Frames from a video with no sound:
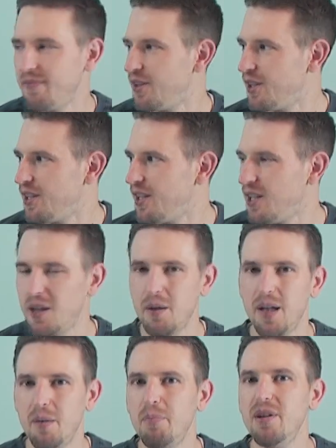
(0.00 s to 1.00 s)

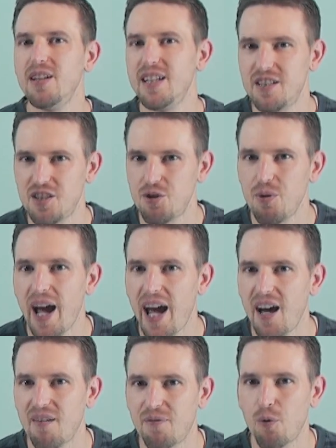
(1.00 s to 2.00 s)
the abilities that you
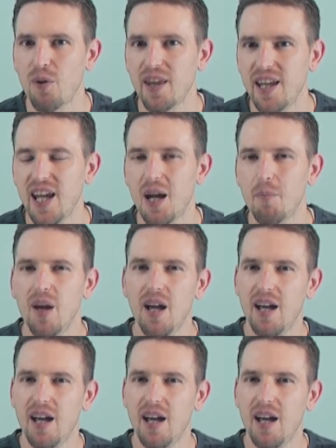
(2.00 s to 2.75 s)
have for the game.